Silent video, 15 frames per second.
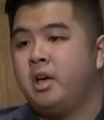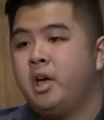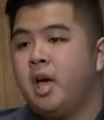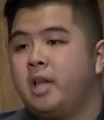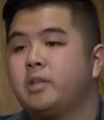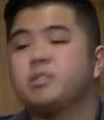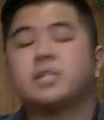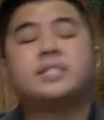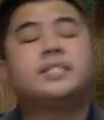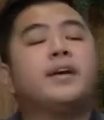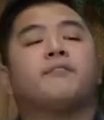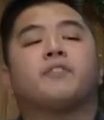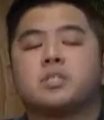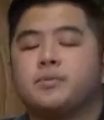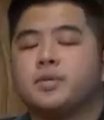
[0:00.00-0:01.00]
And there's a
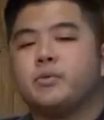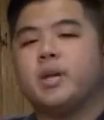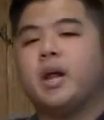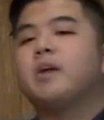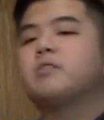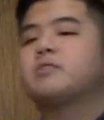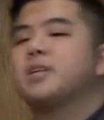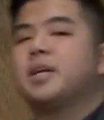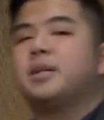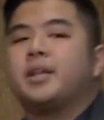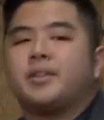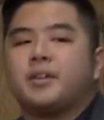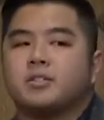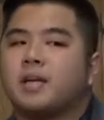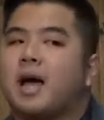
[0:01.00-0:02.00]
difference between understanding that
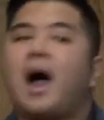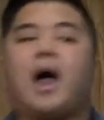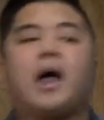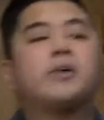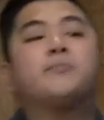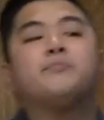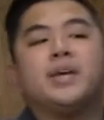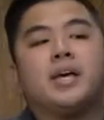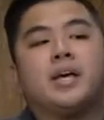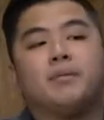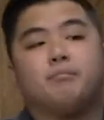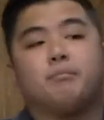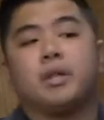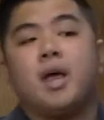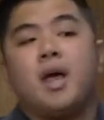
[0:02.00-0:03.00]
there's a higher being, and,
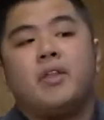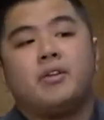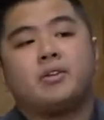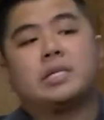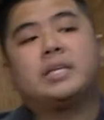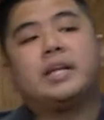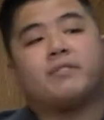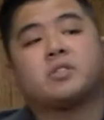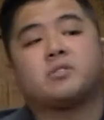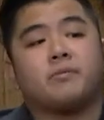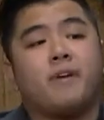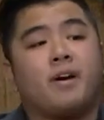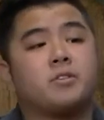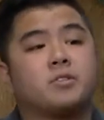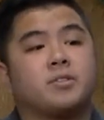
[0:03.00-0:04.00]
but there's a difference from
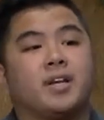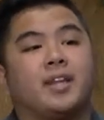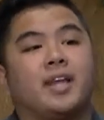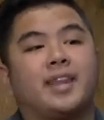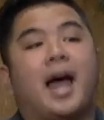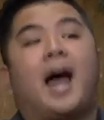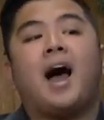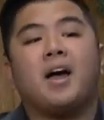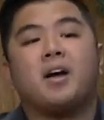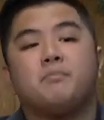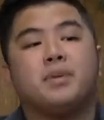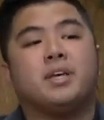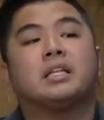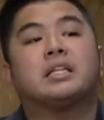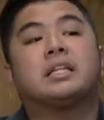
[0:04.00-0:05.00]
understanding that that higher
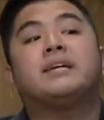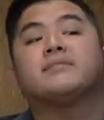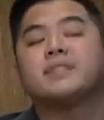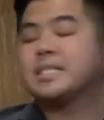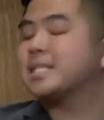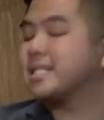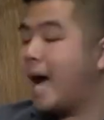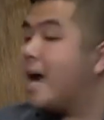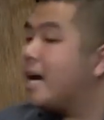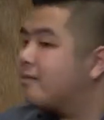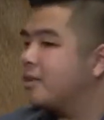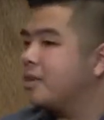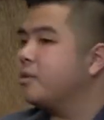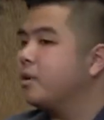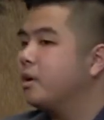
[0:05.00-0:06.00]
being lives inside of
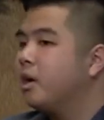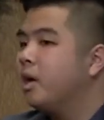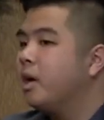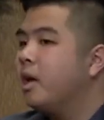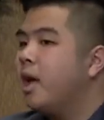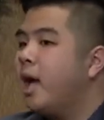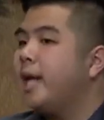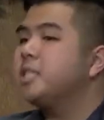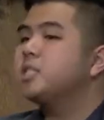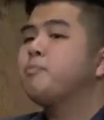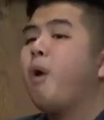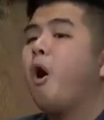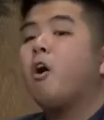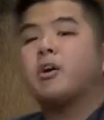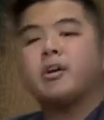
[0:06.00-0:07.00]
you and he's a
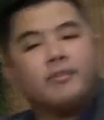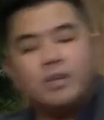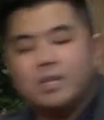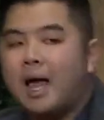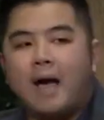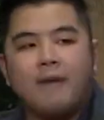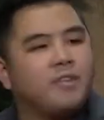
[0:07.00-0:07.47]
part of your life.